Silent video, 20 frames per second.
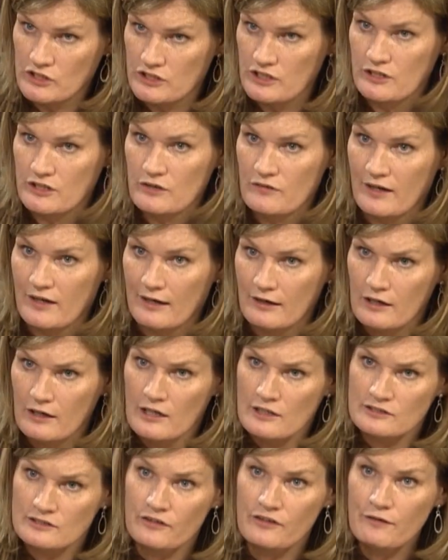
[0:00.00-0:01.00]
do that.
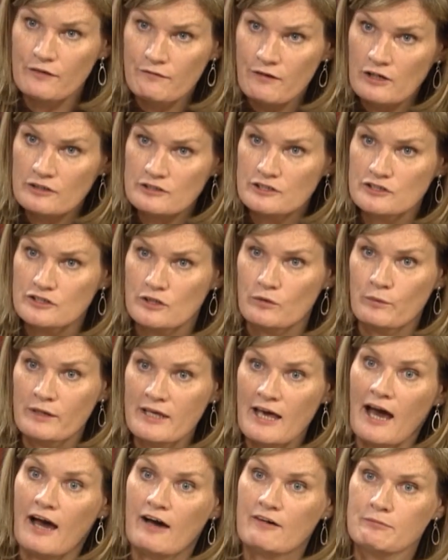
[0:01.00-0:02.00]
So the advantage that
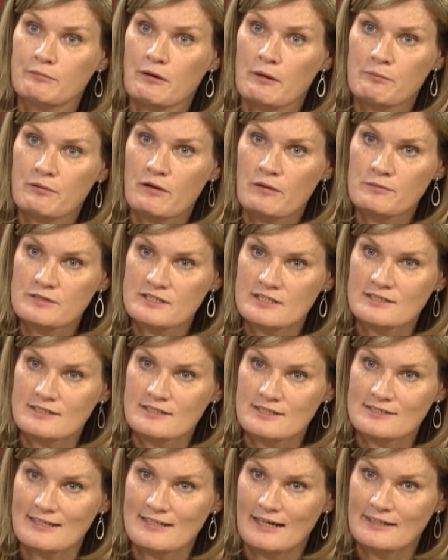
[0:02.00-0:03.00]
we have by promising
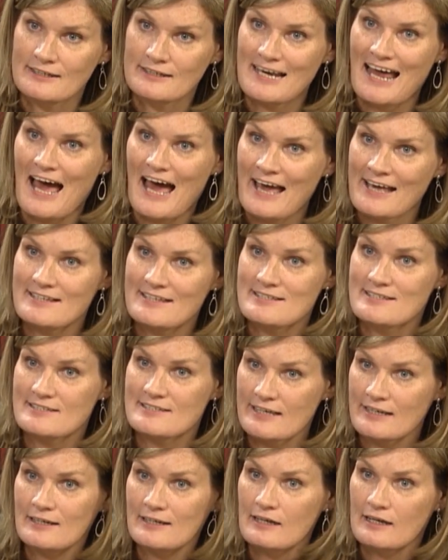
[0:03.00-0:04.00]
to stand in a
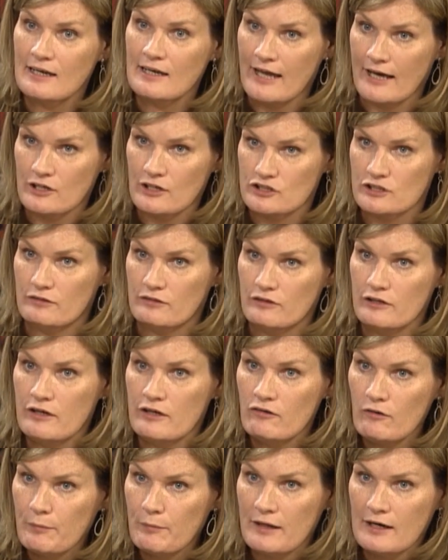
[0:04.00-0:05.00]
single election, the
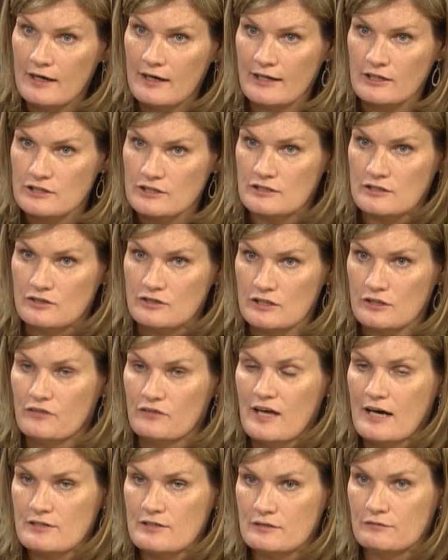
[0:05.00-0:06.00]
European elections of
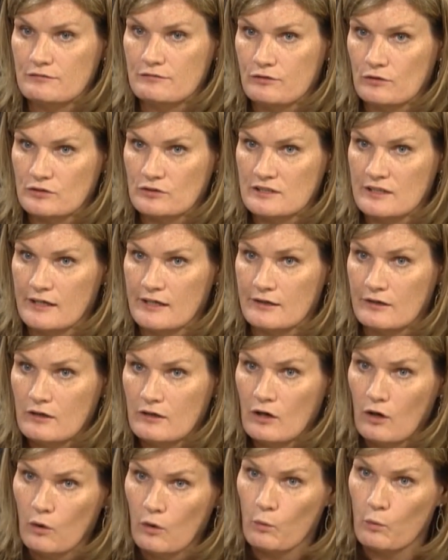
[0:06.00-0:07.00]
2014,
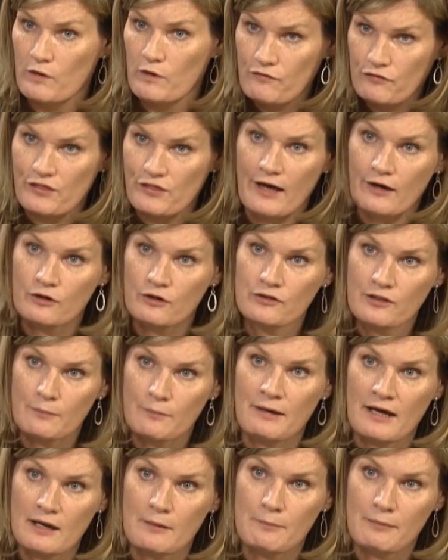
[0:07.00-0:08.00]
with that on the
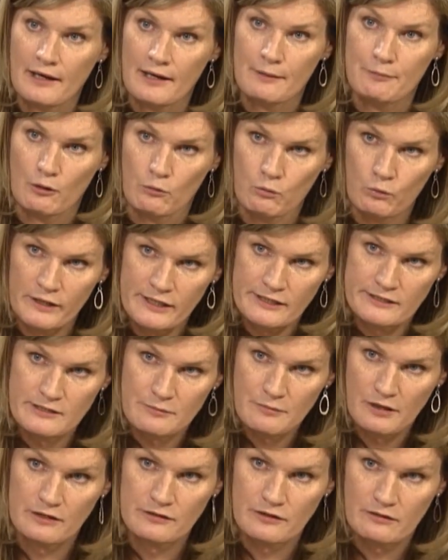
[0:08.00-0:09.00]
ballot paper, we
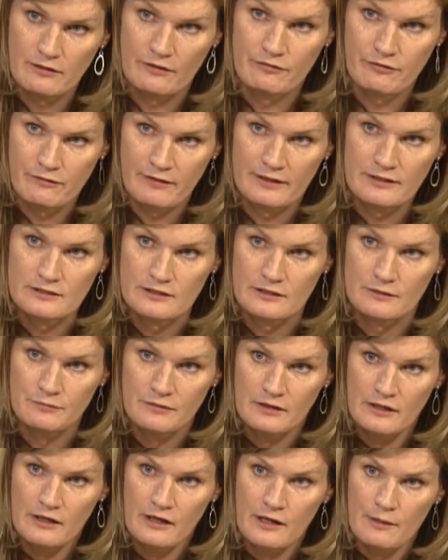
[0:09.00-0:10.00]
demand a referendum,
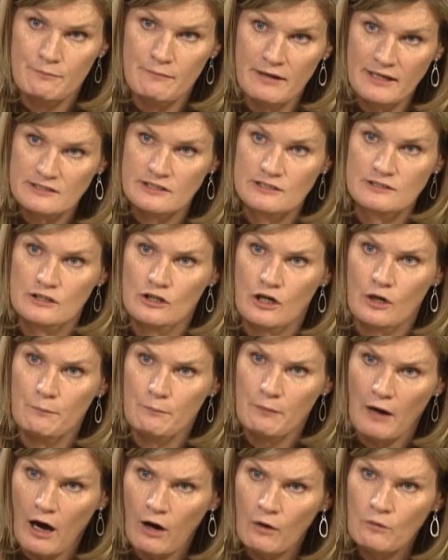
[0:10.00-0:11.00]
makes us
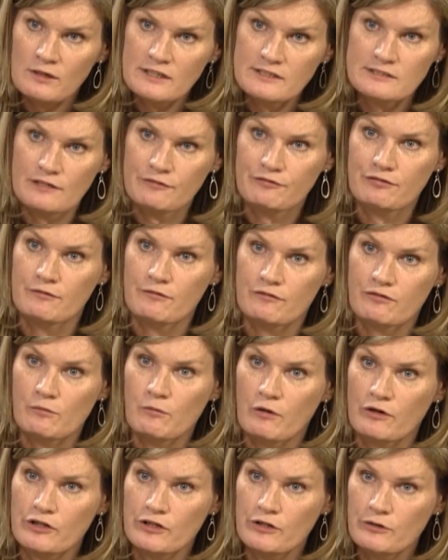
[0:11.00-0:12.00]
wholly different from
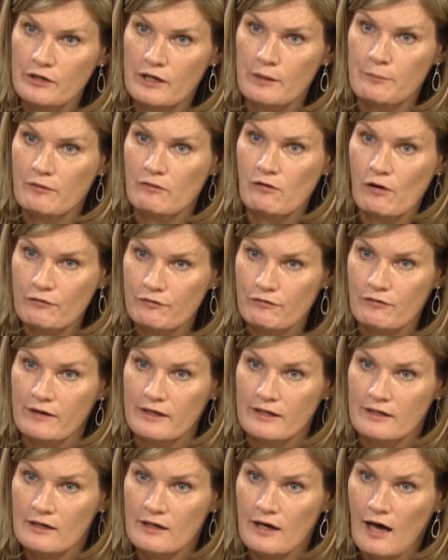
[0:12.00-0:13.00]
what UKIP are
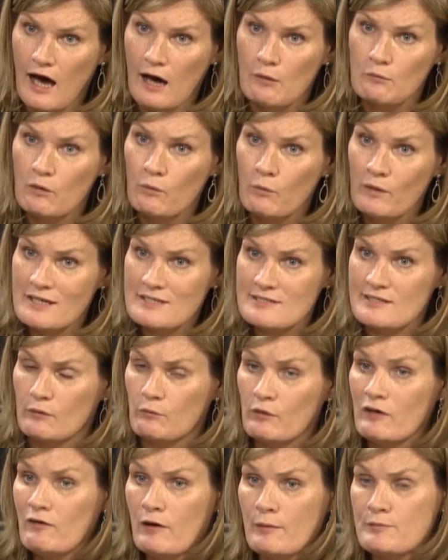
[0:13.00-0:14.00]
offering. And what we're saying,
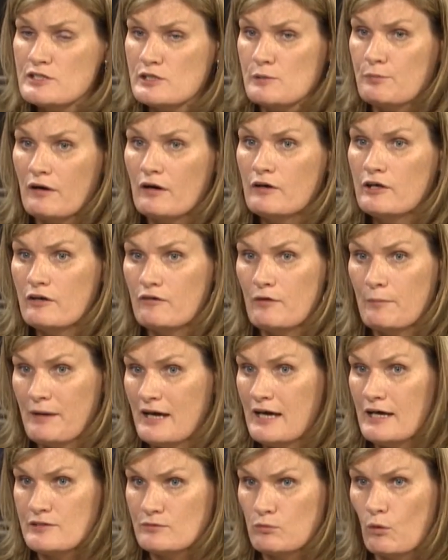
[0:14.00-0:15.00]
we're open to
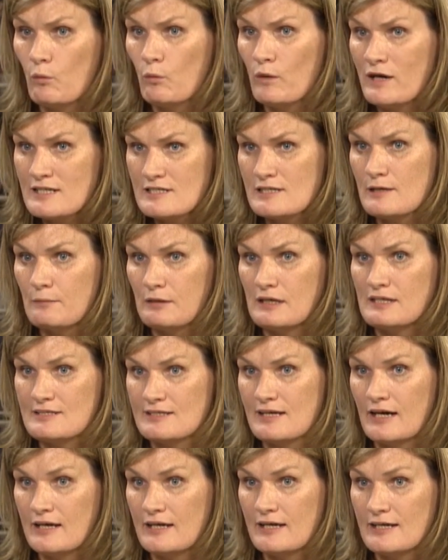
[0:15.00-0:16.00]
pro-Europeans. What we're simply
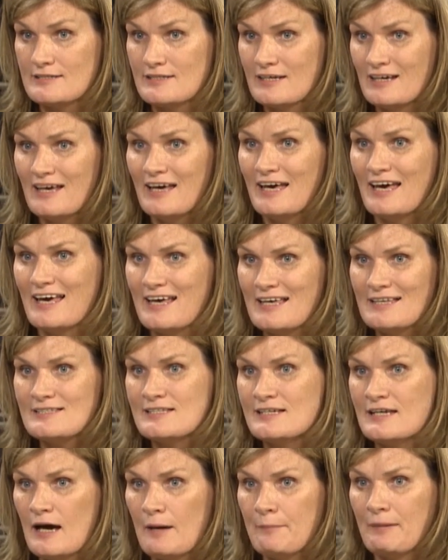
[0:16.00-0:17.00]
saying is,
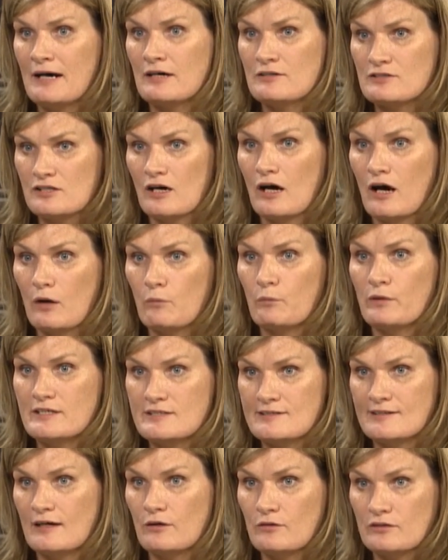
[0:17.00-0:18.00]
isn't it about time we
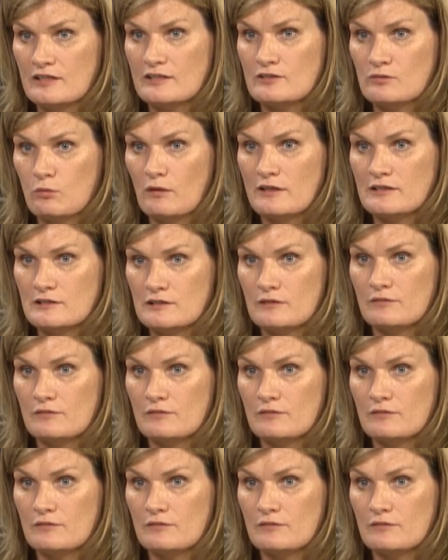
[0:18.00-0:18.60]
settled this once and